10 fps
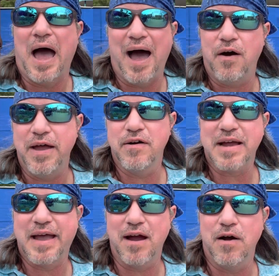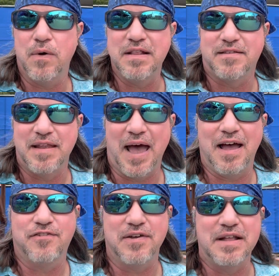out here at Carowinds, and
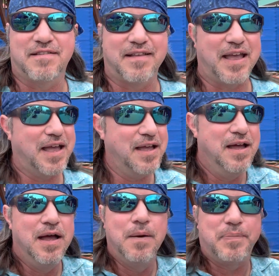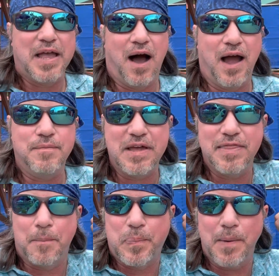as you can see, behind me,
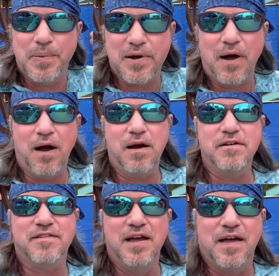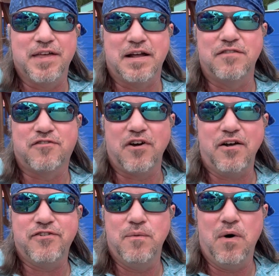the bumper cars and the
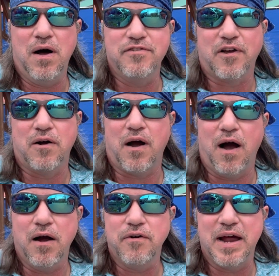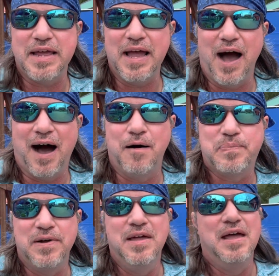construction walls are already up.
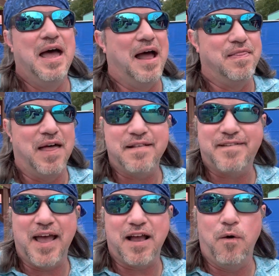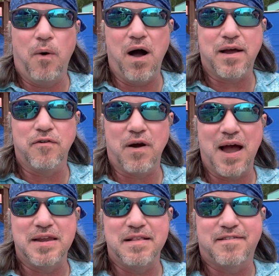And let's take a walk
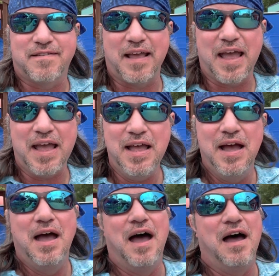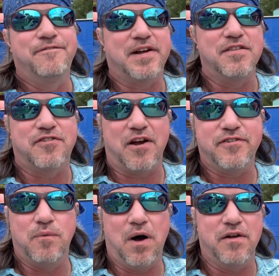around and see if
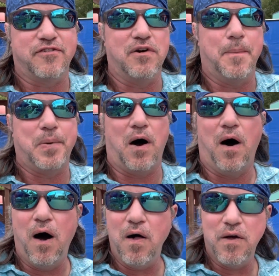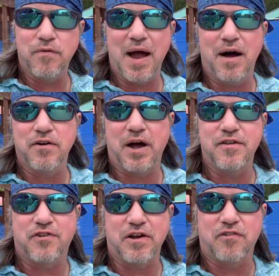construction walls are up all around
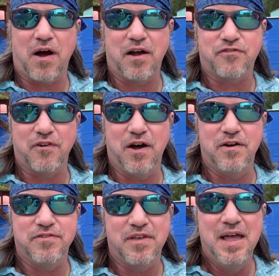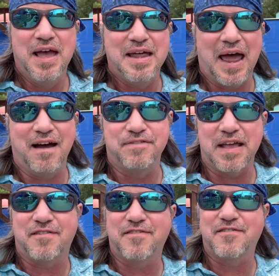Country Crossroads, and have they
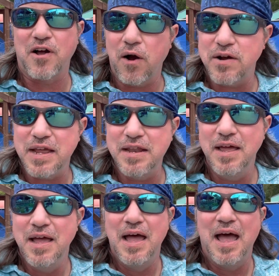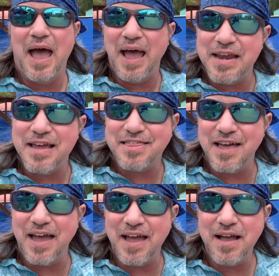started
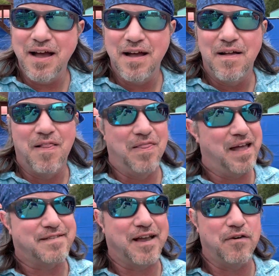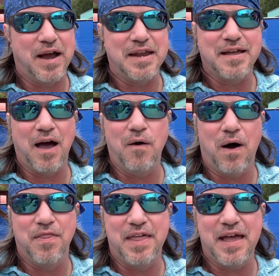anything? Let's get ready to go
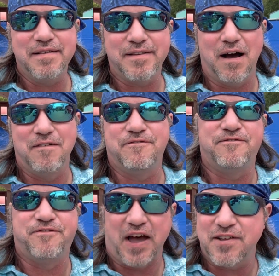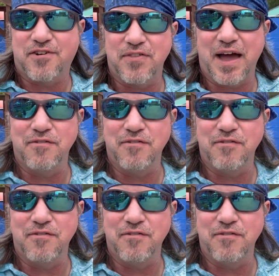on this adventure that